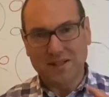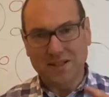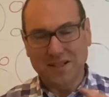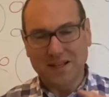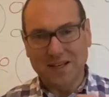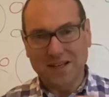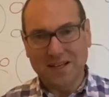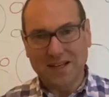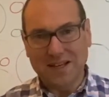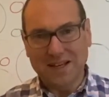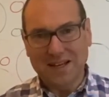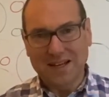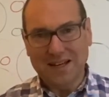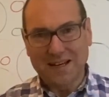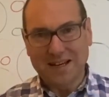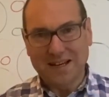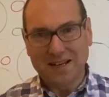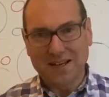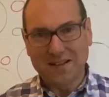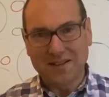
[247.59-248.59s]

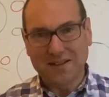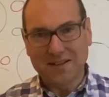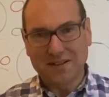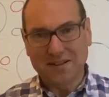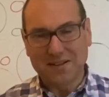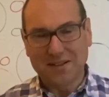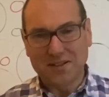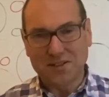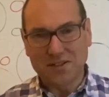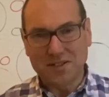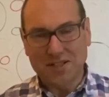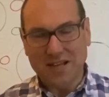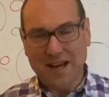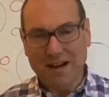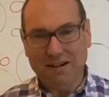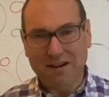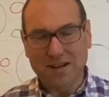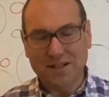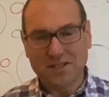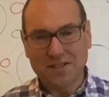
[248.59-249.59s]
the
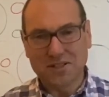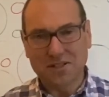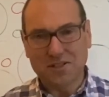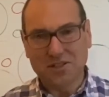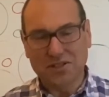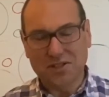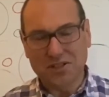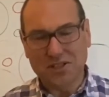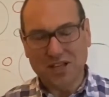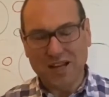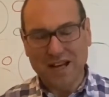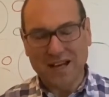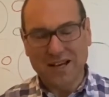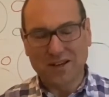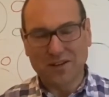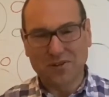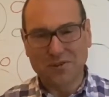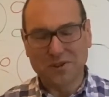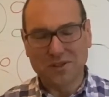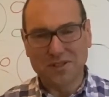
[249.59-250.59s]
directors, the
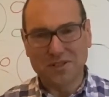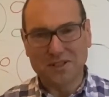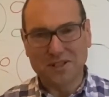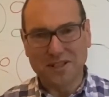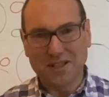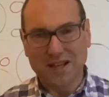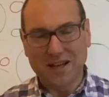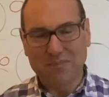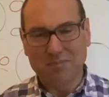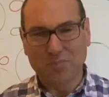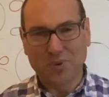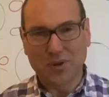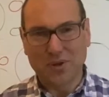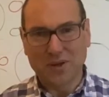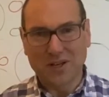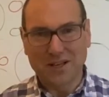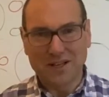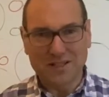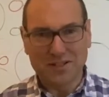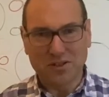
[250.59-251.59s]
shareholders and the
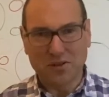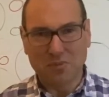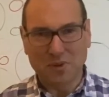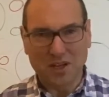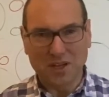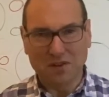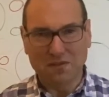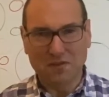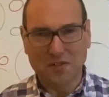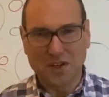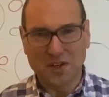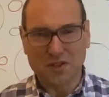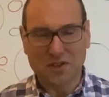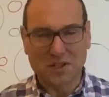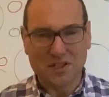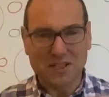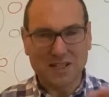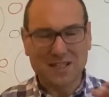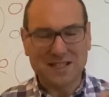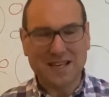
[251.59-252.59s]
employees are a bit confused
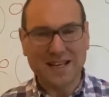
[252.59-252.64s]
because they